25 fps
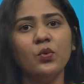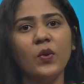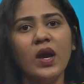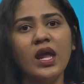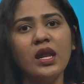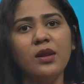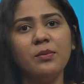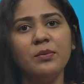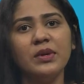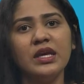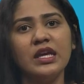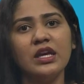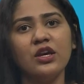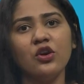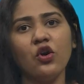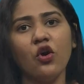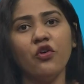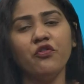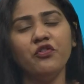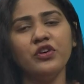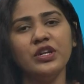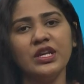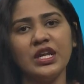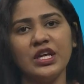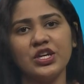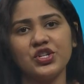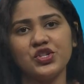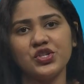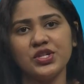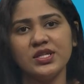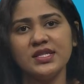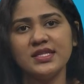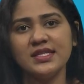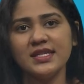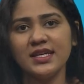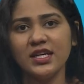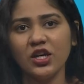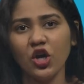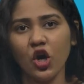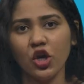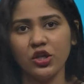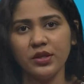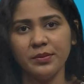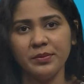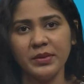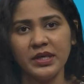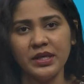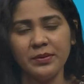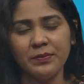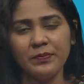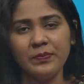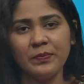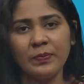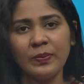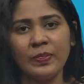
well-being of a nation's economy.